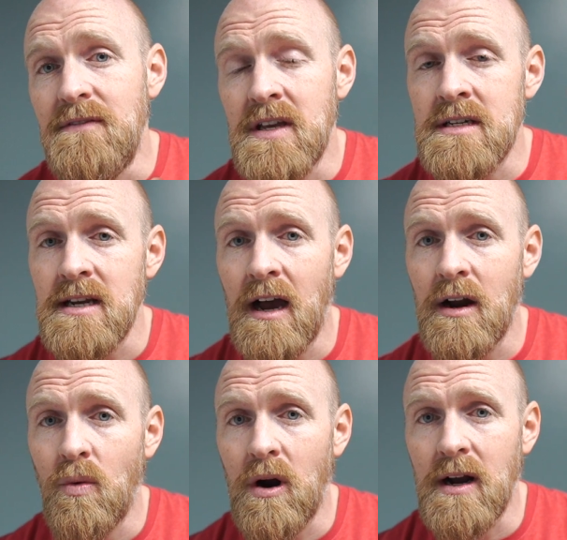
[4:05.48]
the
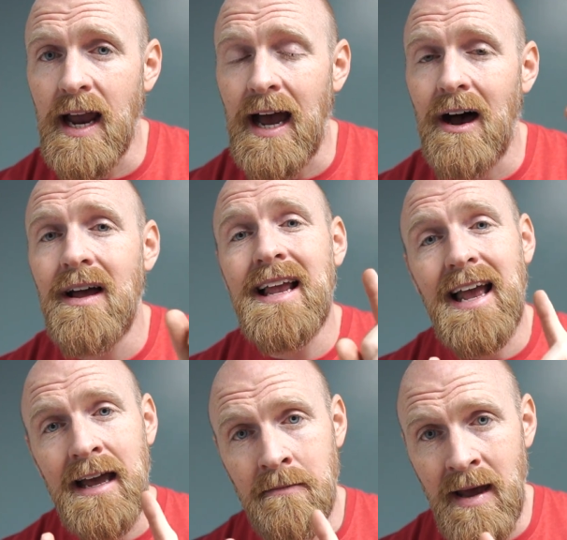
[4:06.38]
entire workout
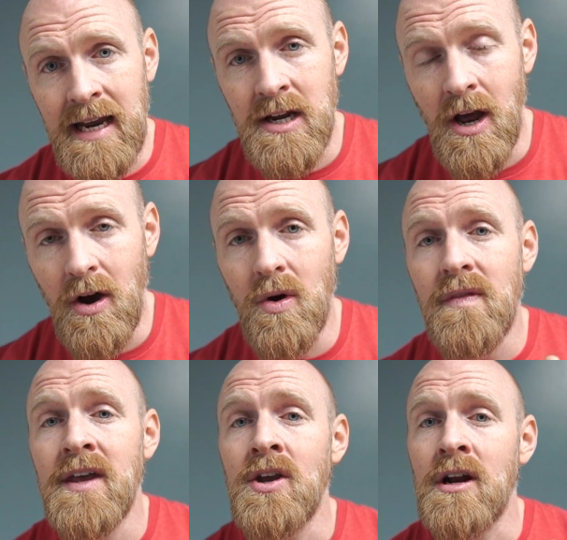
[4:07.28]
and make note
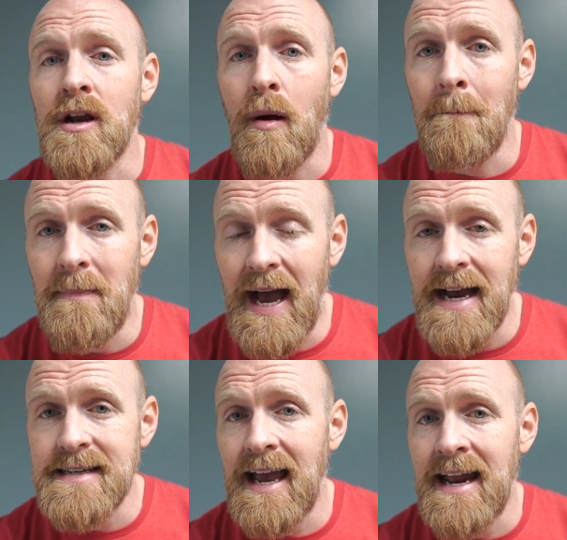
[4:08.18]
that you're going to come
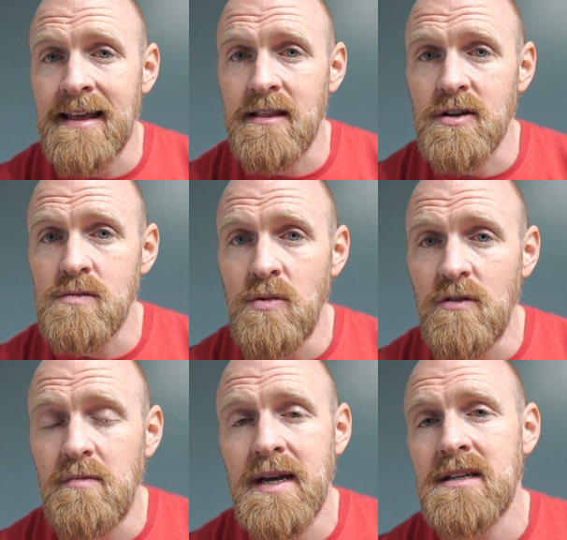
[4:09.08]
back to any of those
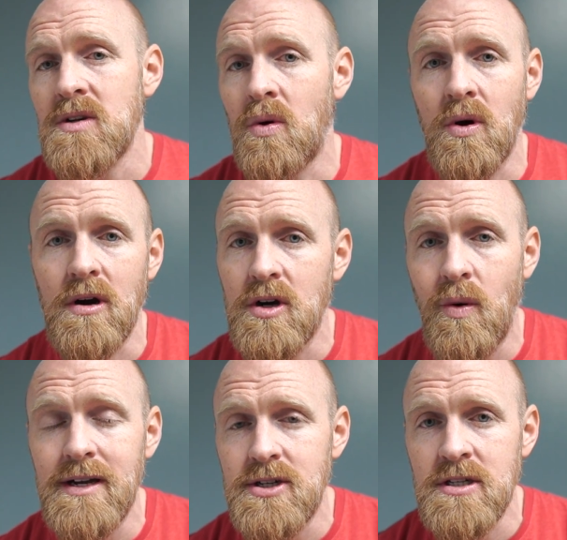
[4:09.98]
movements or
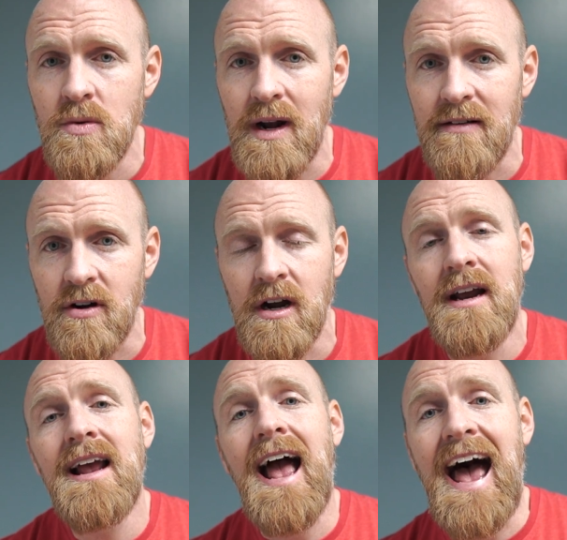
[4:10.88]
questions or whatever
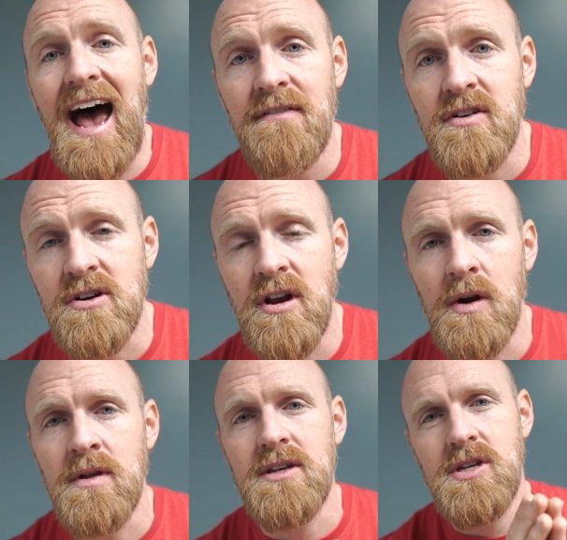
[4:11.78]
after you're
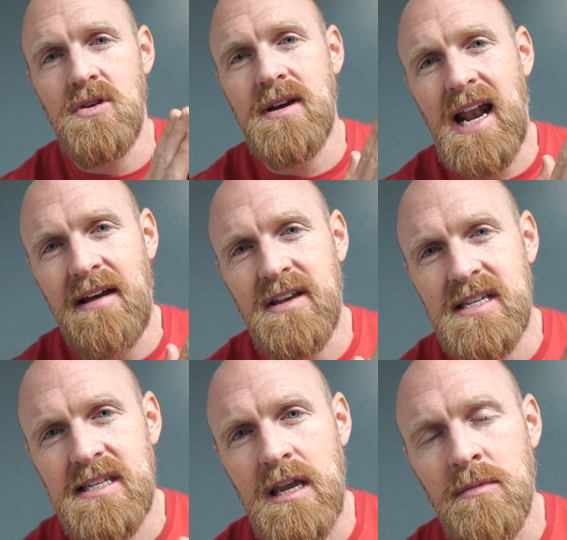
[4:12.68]
done with it. So you kind of have a
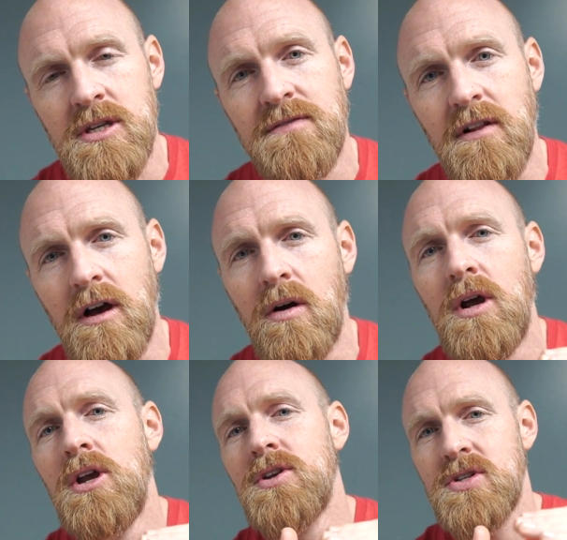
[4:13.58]
seamless flow
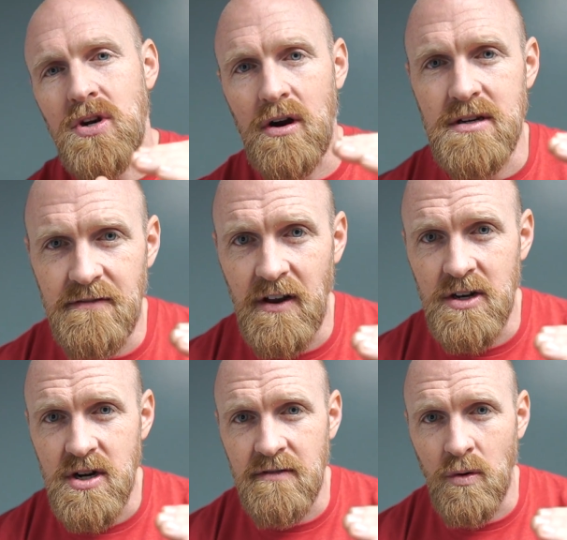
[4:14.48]
start to
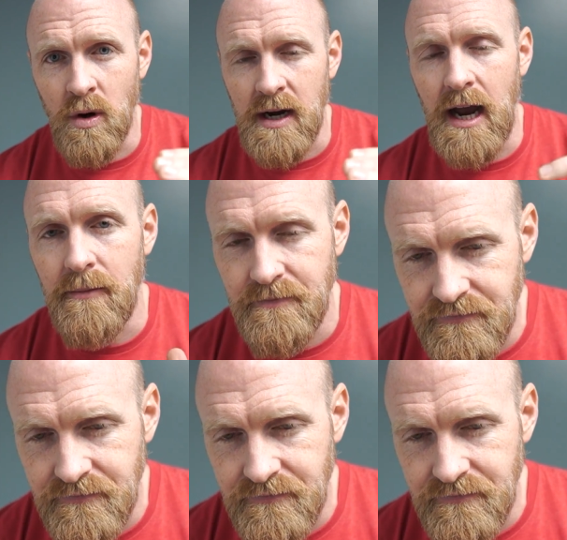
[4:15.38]
finish of your workout.